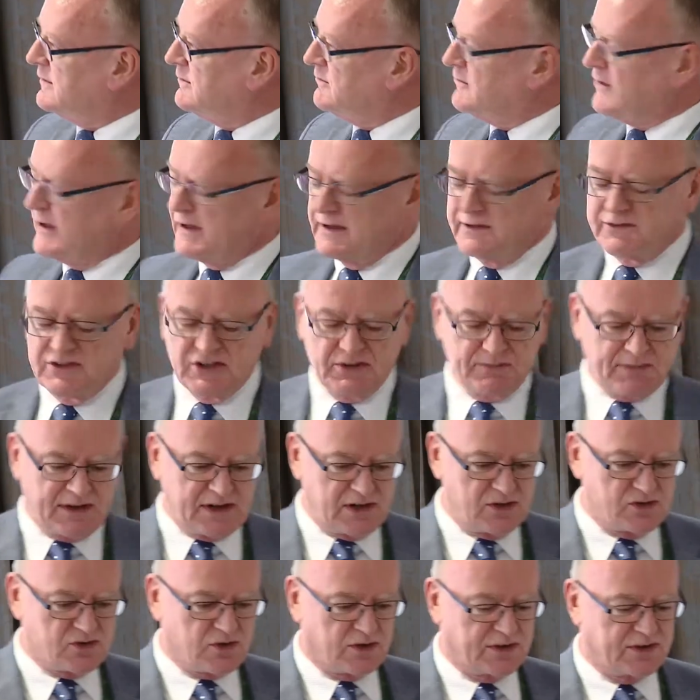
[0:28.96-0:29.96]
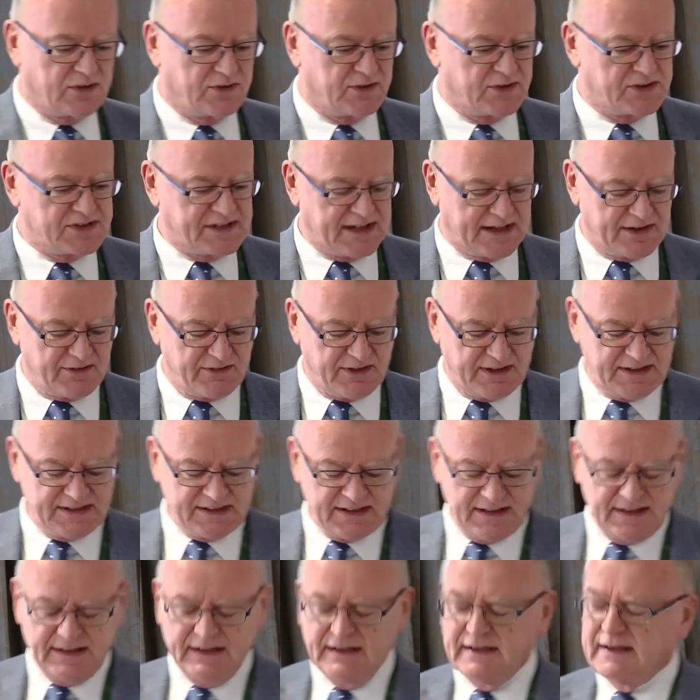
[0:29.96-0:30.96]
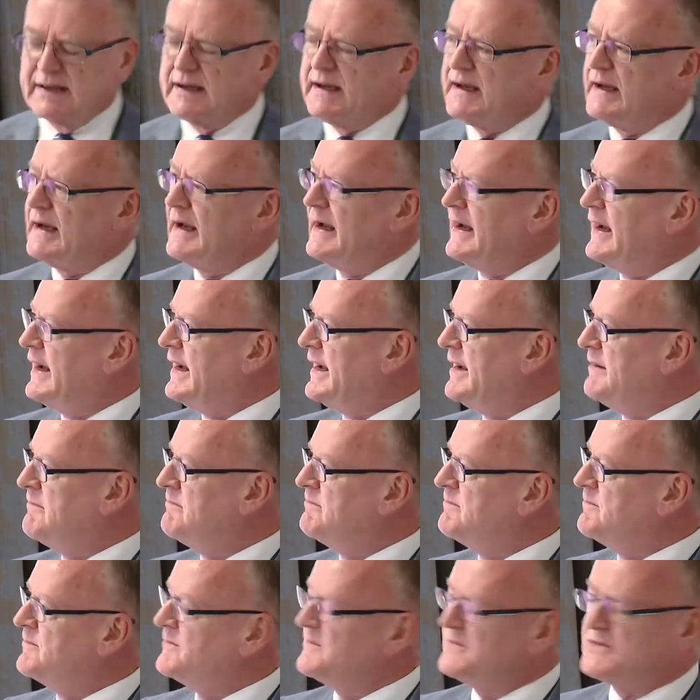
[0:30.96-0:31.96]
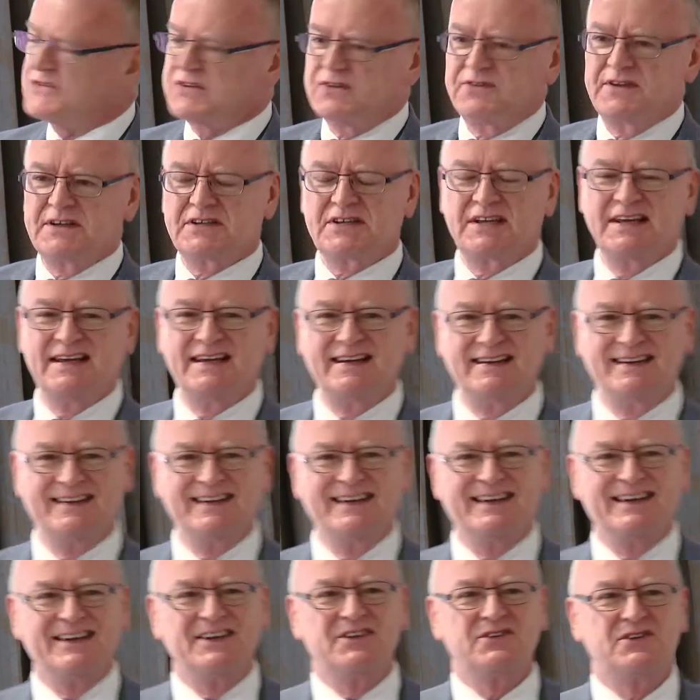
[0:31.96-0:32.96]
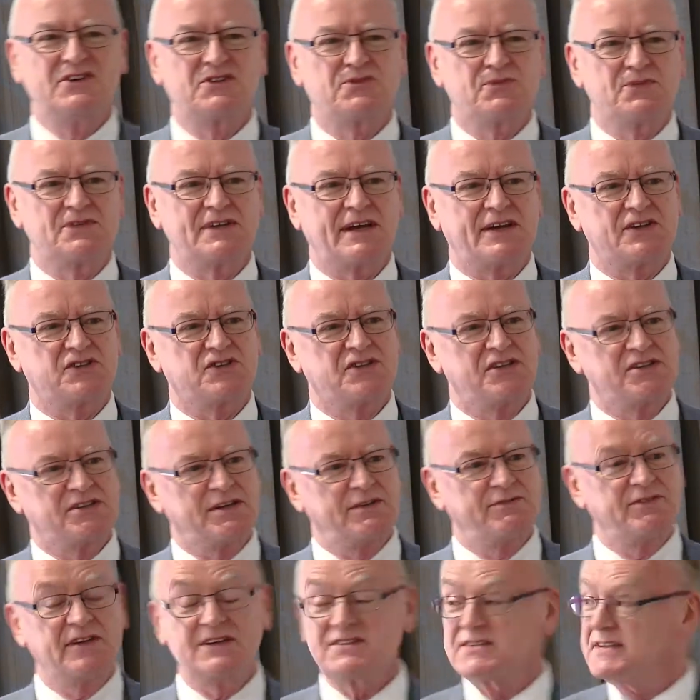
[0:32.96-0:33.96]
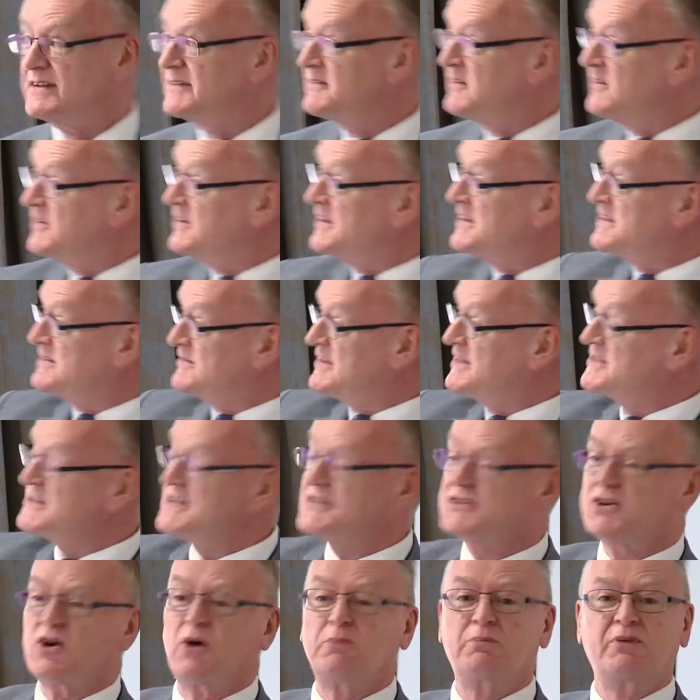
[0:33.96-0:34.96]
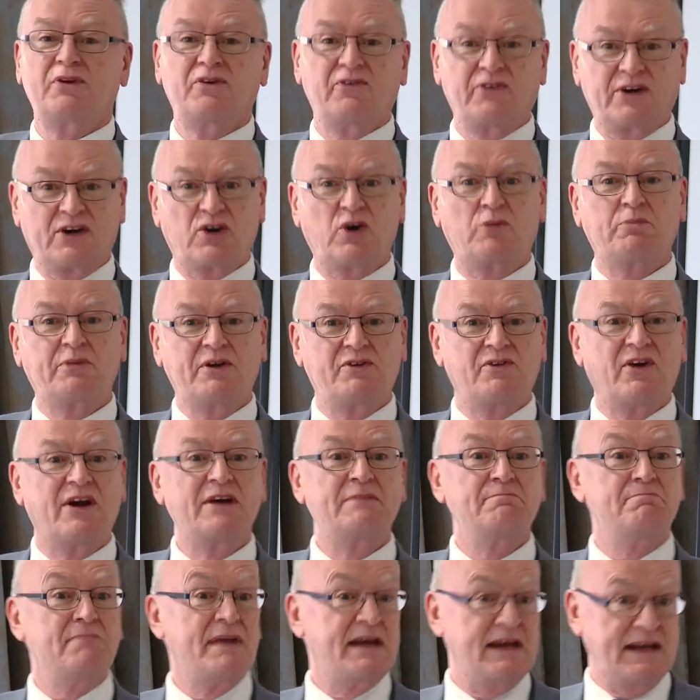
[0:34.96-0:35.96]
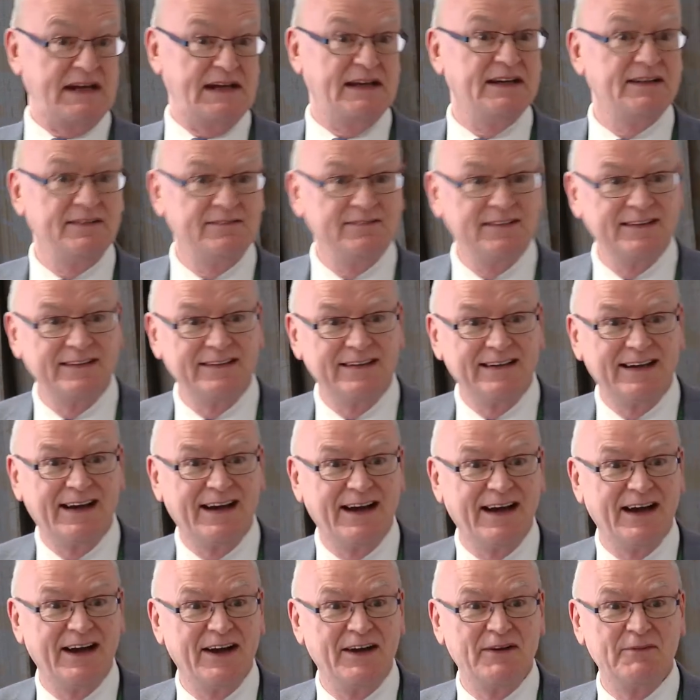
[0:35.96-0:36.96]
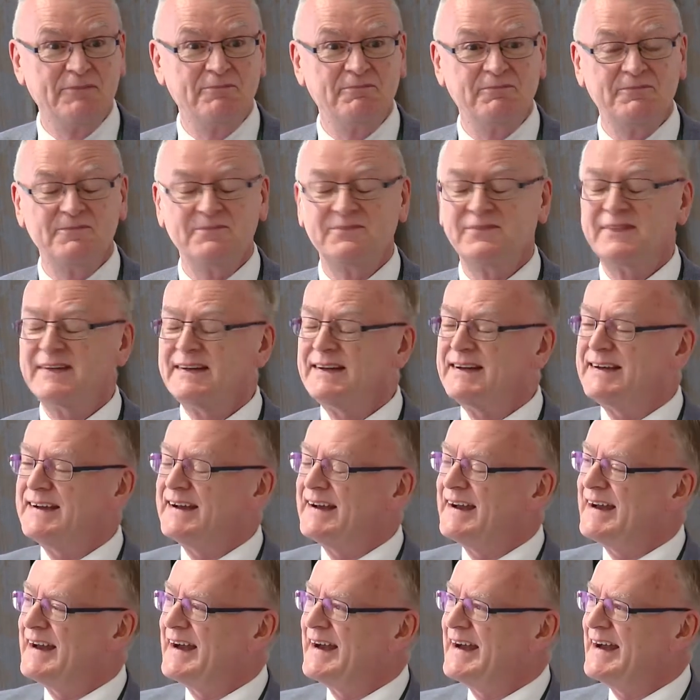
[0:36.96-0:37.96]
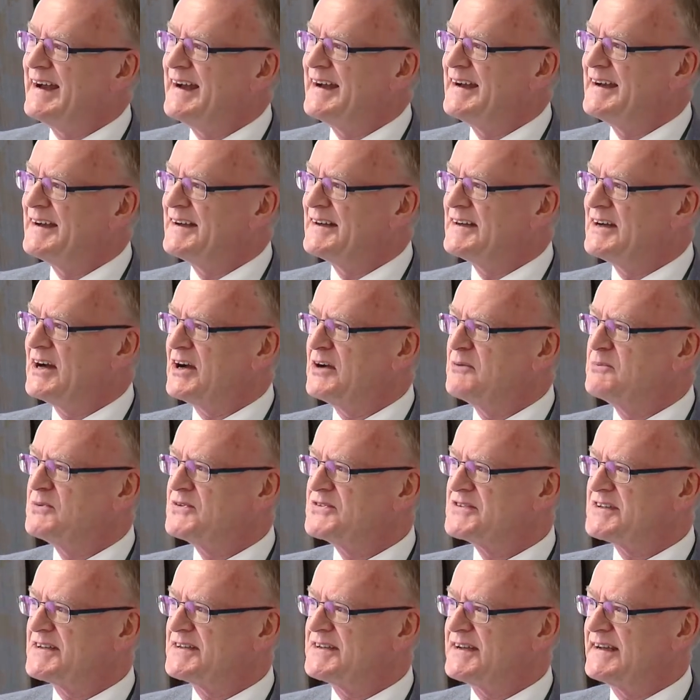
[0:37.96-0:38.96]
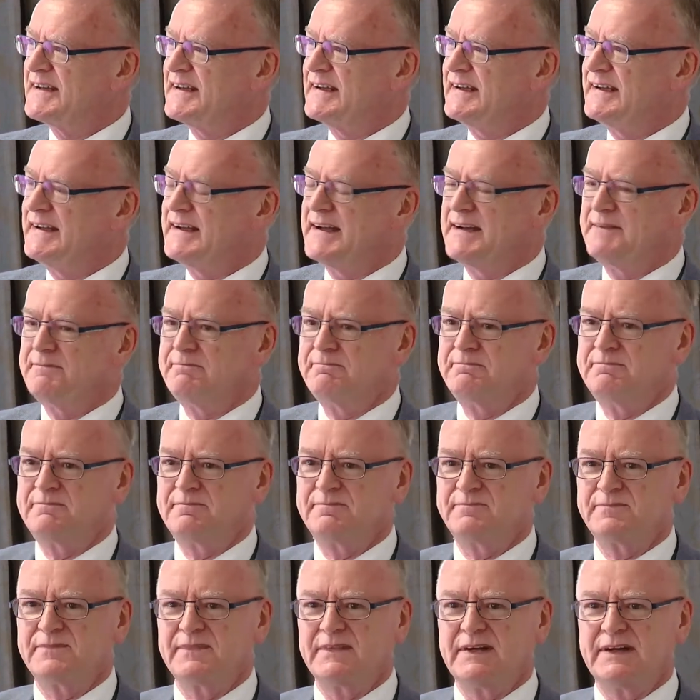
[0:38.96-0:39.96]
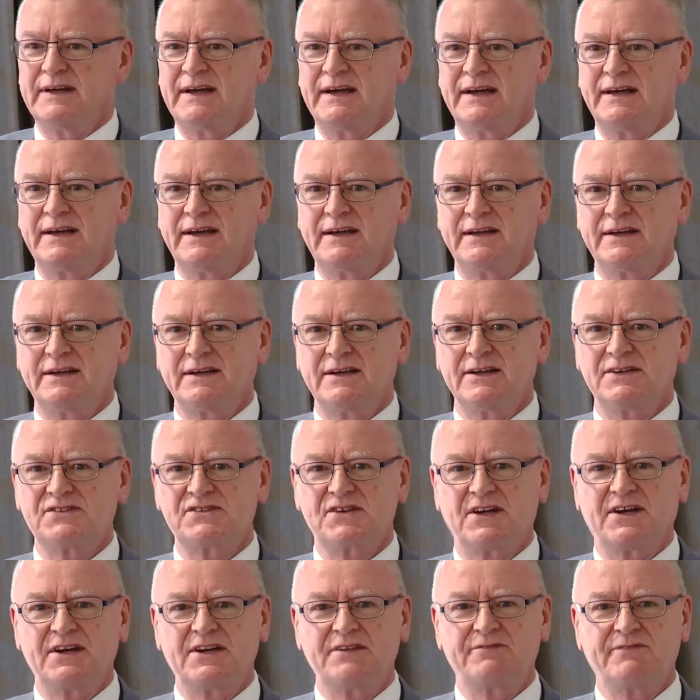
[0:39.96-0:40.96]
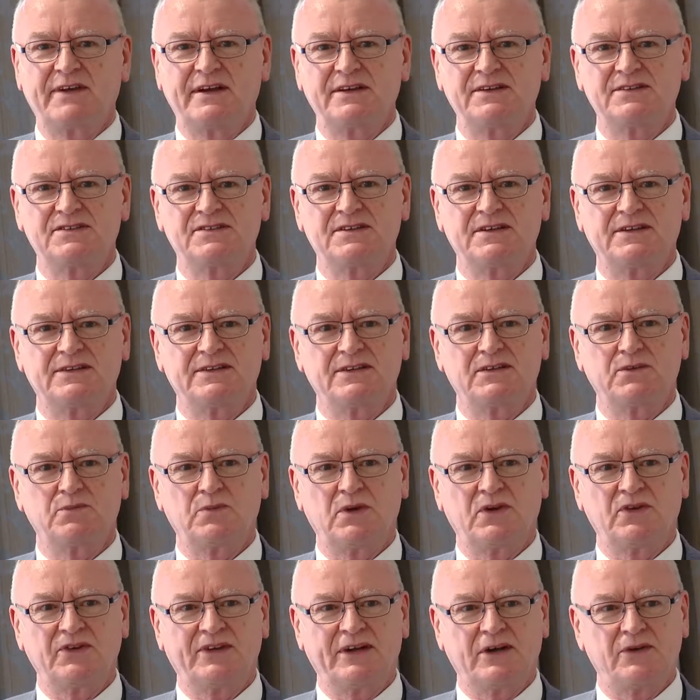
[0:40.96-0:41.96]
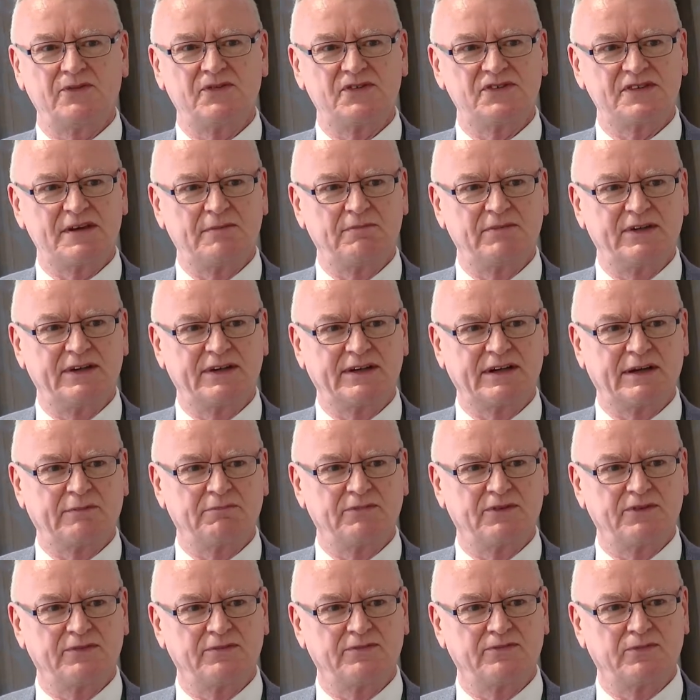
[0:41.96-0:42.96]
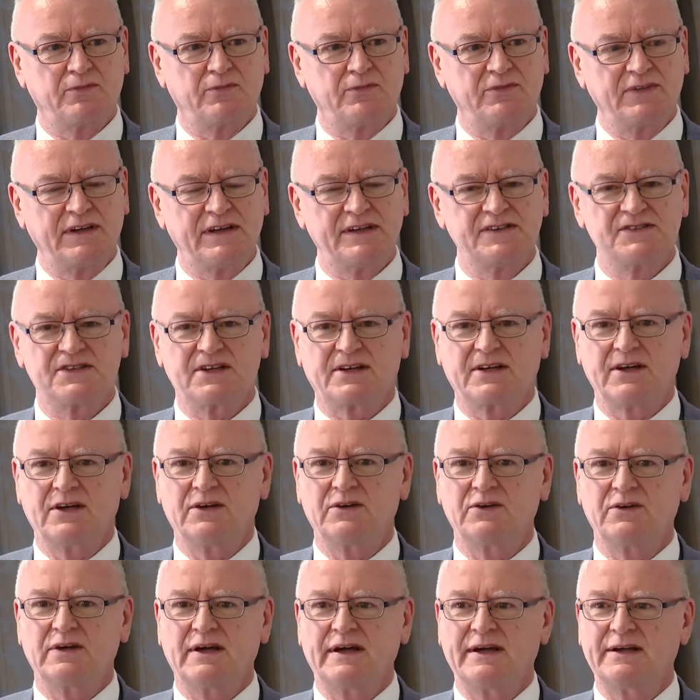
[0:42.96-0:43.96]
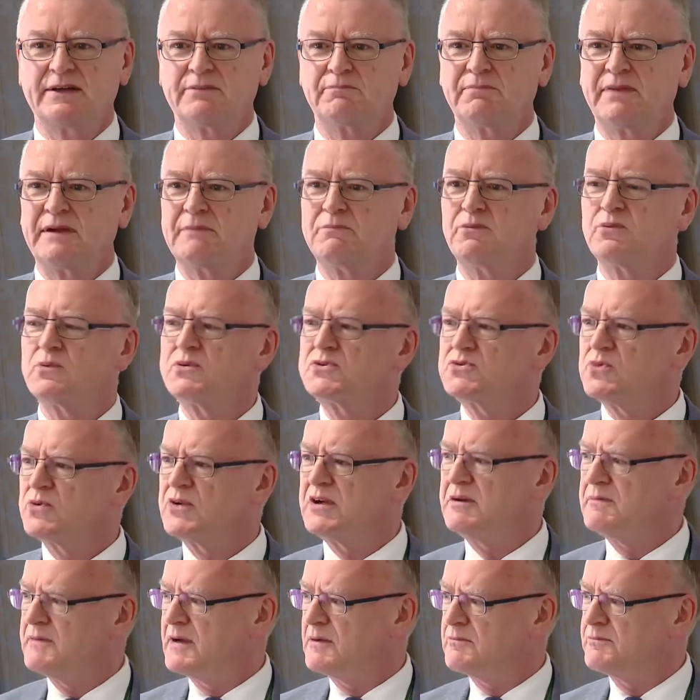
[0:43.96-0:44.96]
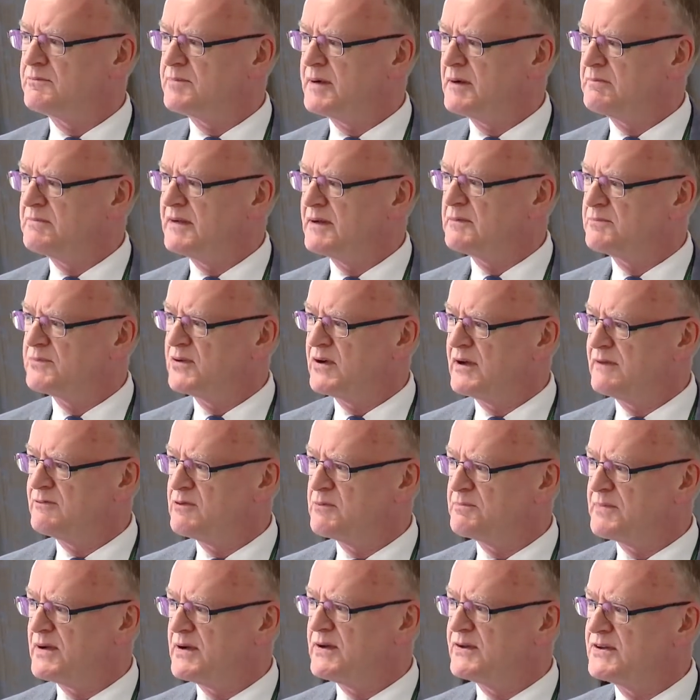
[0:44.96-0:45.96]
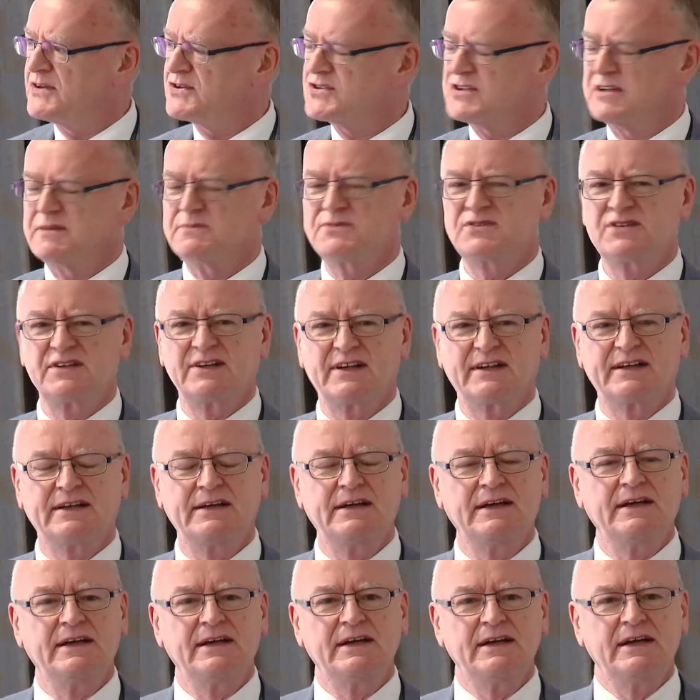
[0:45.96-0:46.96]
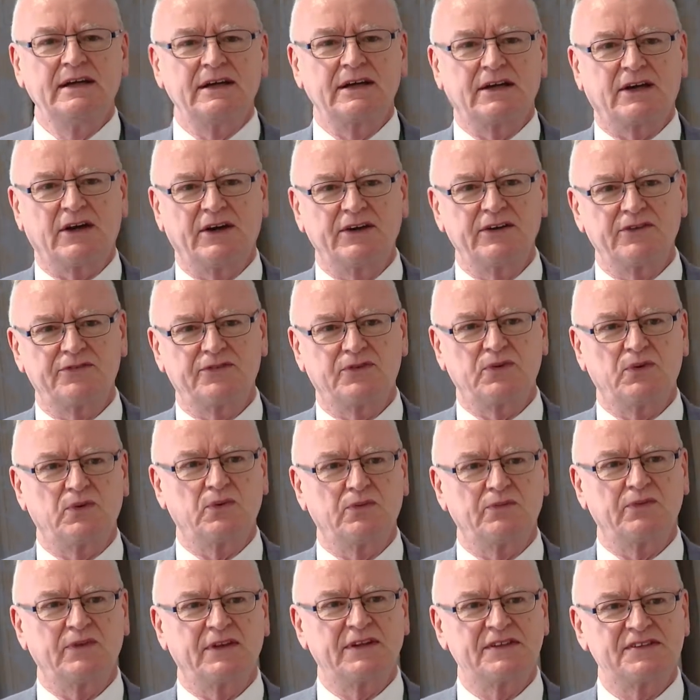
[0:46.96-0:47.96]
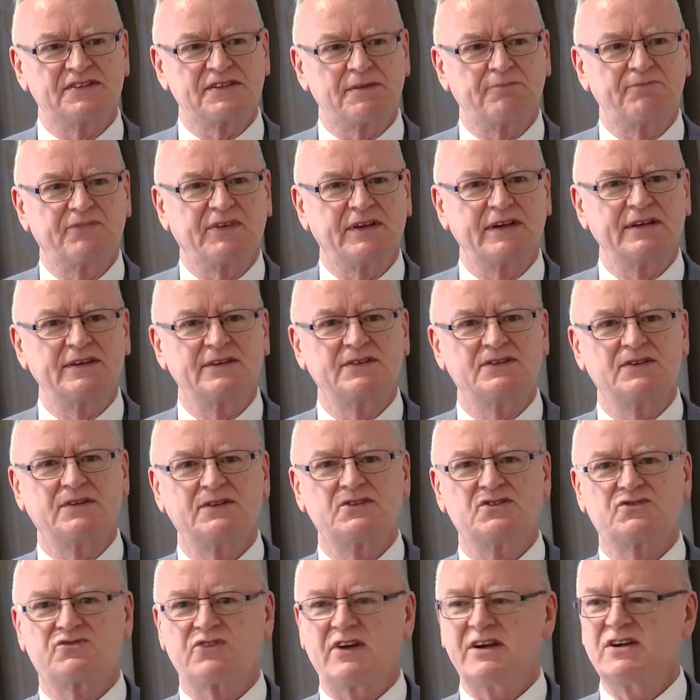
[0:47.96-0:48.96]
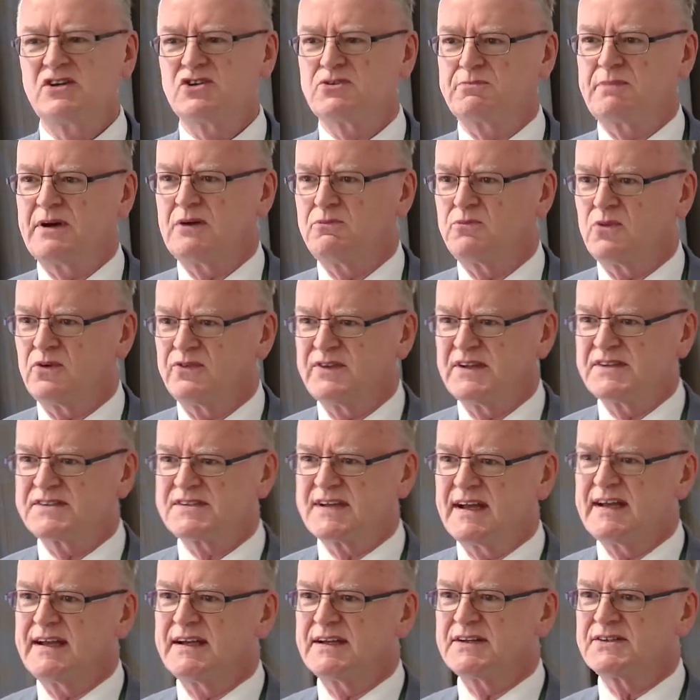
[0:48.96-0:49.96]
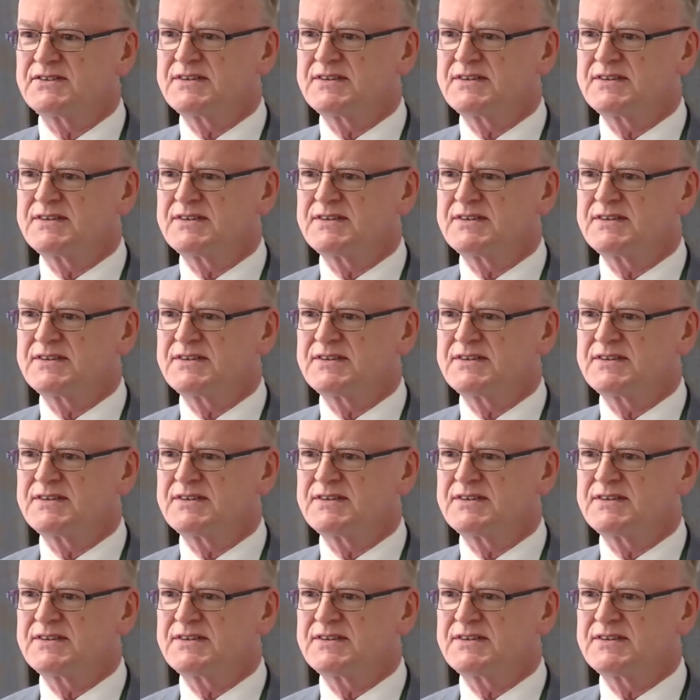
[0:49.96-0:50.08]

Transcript: Right, just making sure I got the tech right. So this was actually this is copyright me. I was at a side event at the World Health Assembly a couple of years ago, and people were talking about public-private partnerships, and I kind of thought, well, there's something strange about what they're saying.